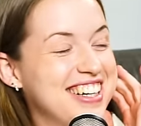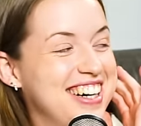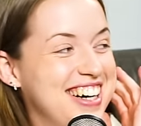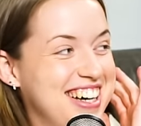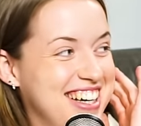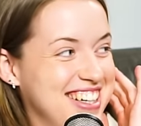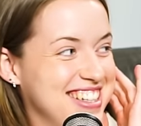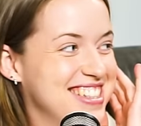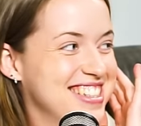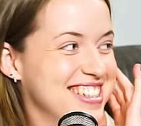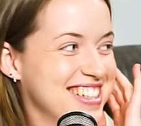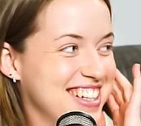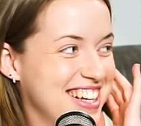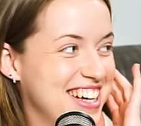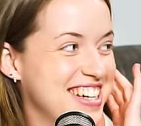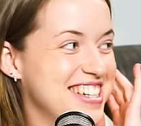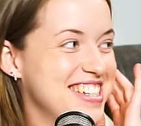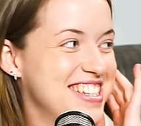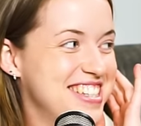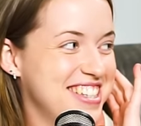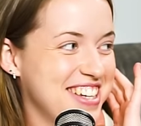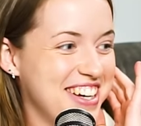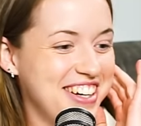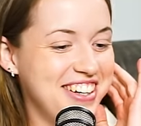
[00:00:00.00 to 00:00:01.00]
nice. Is it?
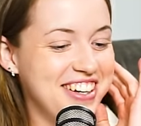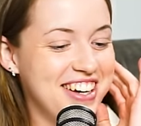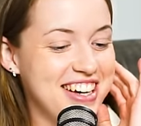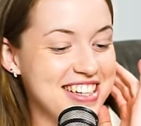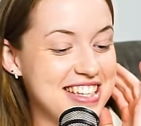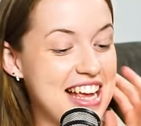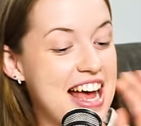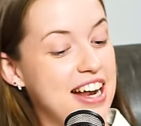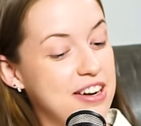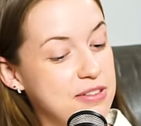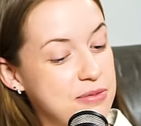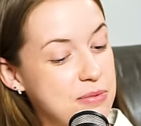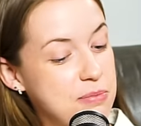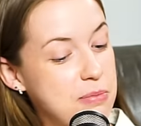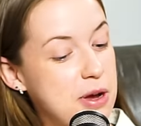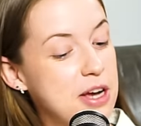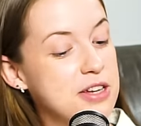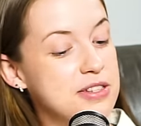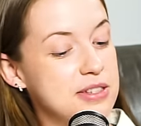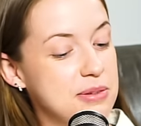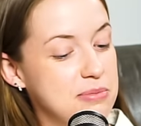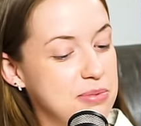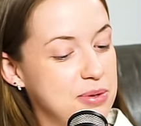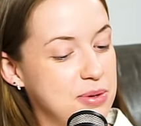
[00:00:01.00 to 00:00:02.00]
Like, so nice. And
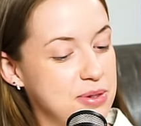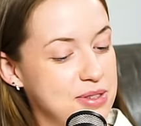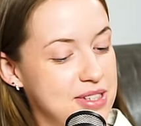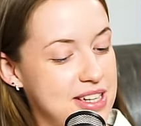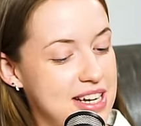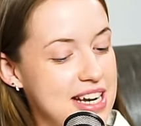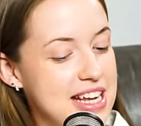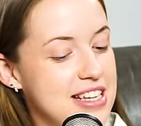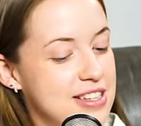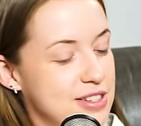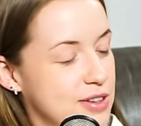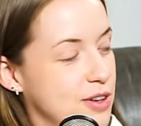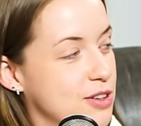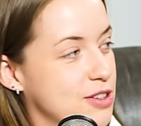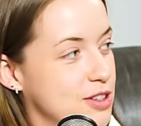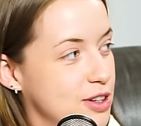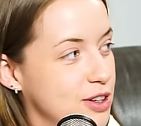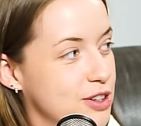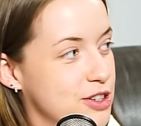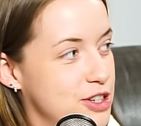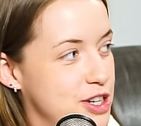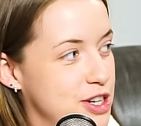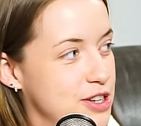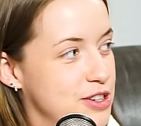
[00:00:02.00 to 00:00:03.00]
most importantly, sock,
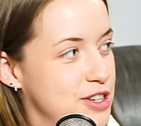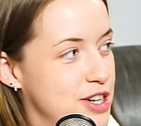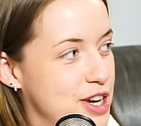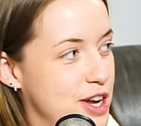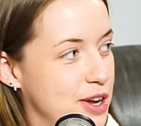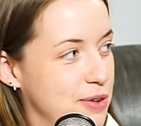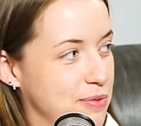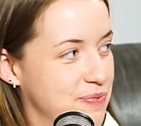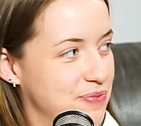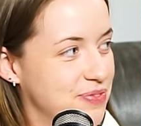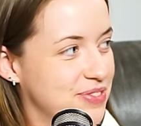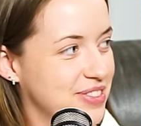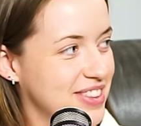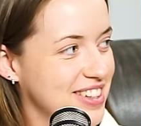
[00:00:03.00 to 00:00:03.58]
sock, shoe, shoe.